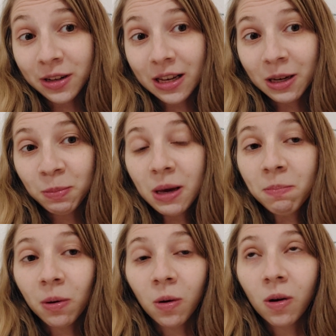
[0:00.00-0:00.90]
unique
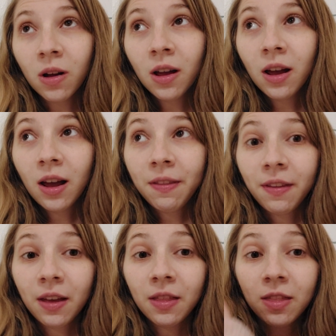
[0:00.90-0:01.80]
people. And
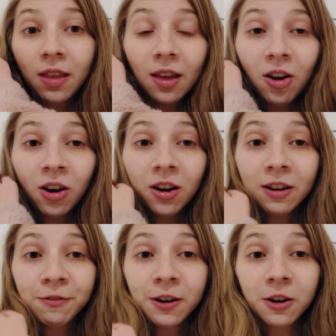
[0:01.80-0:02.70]
then our
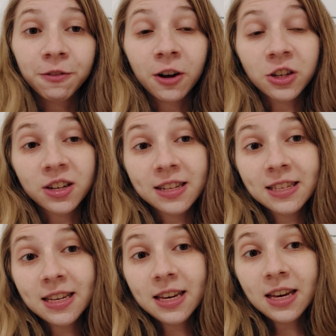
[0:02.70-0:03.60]
inferior function is
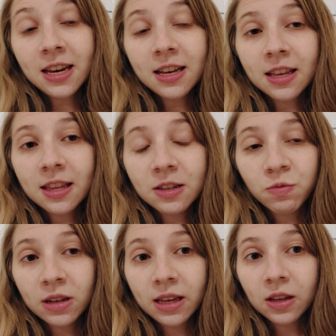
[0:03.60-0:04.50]
TE, that is
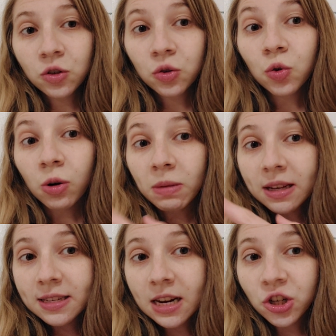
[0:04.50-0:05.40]
really into
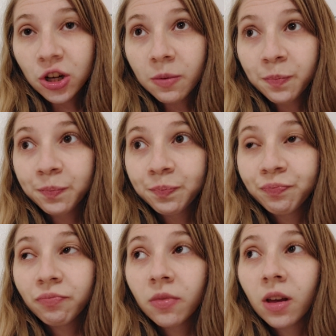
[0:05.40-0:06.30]
normalization.
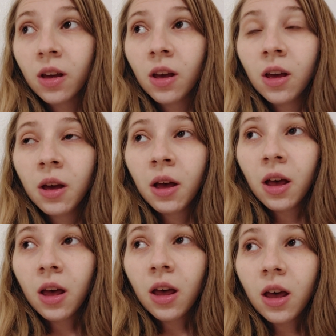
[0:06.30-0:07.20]

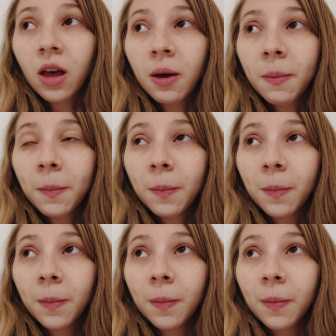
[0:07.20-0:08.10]
And
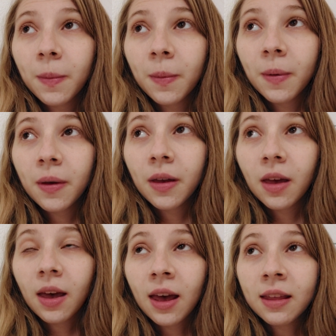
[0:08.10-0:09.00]

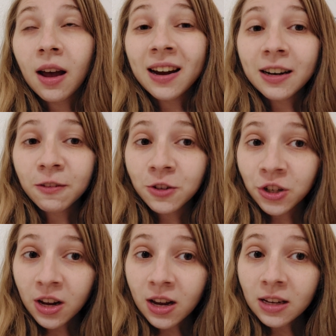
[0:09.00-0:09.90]

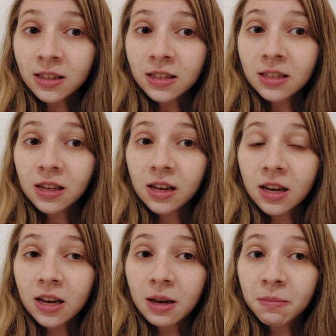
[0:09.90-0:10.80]

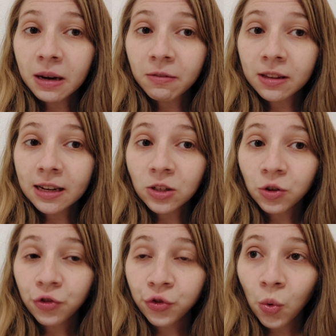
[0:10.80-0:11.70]
INFJs might relate
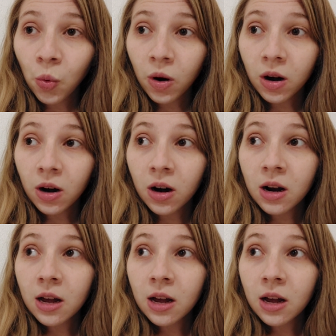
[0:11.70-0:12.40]
to 4